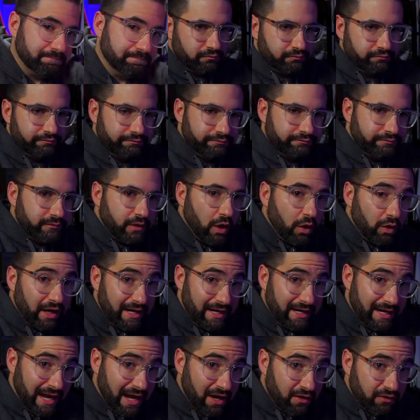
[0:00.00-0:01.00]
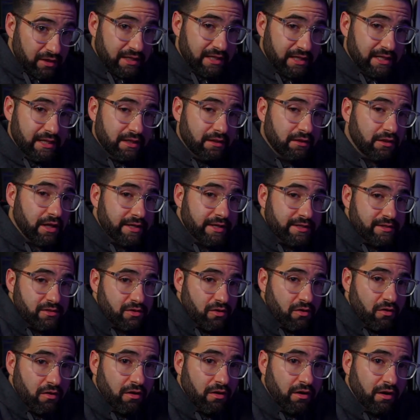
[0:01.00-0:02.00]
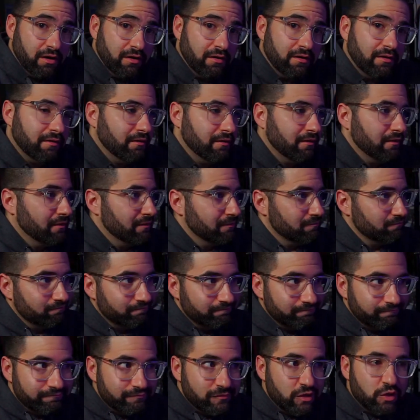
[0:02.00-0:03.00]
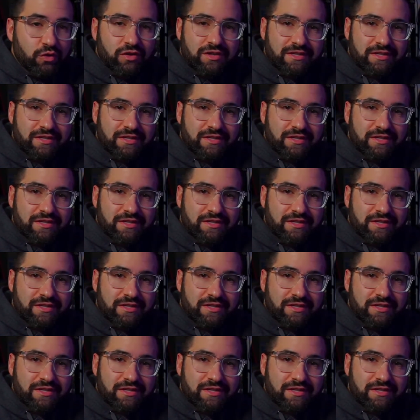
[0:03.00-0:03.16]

So here is with just the key light on.